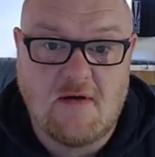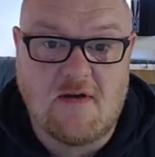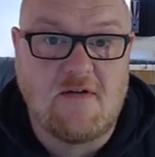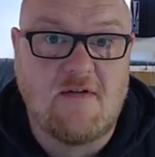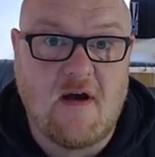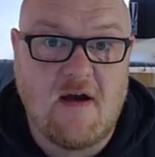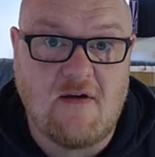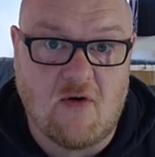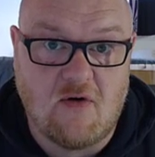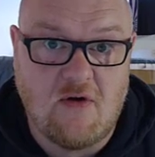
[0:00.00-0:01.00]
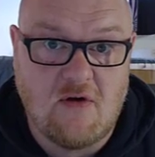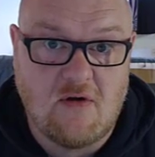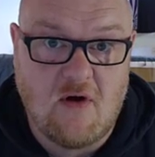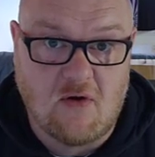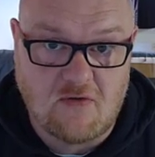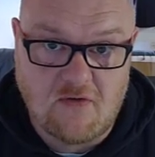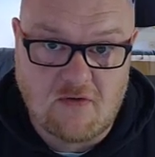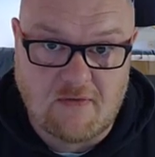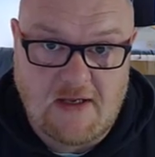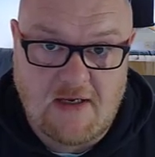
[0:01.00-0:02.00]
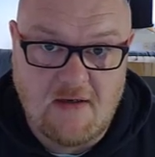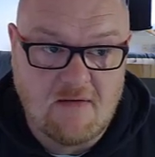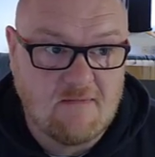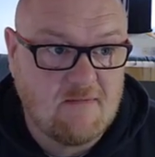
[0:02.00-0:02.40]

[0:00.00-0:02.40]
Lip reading: decide on screen,